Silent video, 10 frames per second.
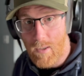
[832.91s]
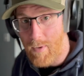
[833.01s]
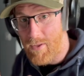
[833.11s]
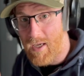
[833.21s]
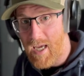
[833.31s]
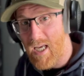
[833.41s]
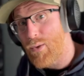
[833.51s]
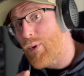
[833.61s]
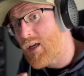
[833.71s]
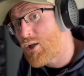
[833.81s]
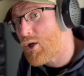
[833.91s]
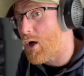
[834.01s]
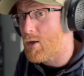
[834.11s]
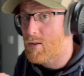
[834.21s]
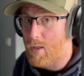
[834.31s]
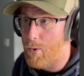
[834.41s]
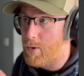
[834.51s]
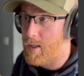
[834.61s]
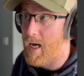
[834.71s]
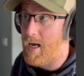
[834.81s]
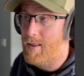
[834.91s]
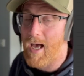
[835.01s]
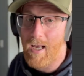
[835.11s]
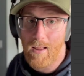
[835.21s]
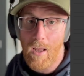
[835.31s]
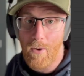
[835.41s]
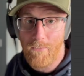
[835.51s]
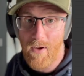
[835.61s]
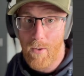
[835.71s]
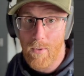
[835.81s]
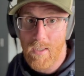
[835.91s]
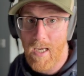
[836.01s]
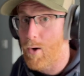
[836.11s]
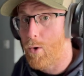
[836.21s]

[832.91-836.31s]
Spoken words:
other keys, we just don't get that low frequency,